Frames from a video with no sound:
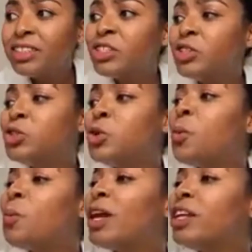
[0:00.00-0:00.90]
Did you
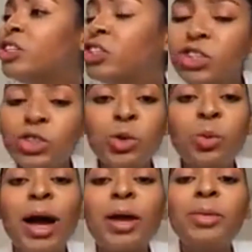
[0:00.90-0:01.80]
manage to
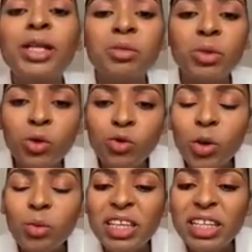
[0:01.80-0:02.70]
buy Millie Meal
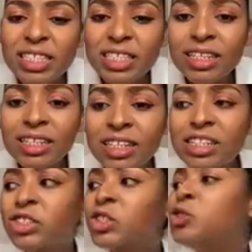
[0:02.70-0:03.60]
from this?
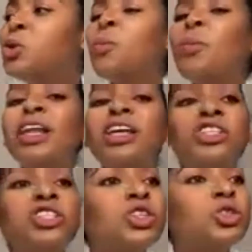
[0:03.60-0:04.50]
Did you
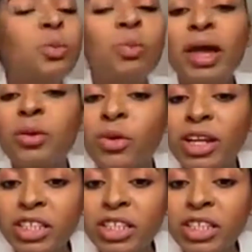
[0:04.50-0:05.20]
manage to pay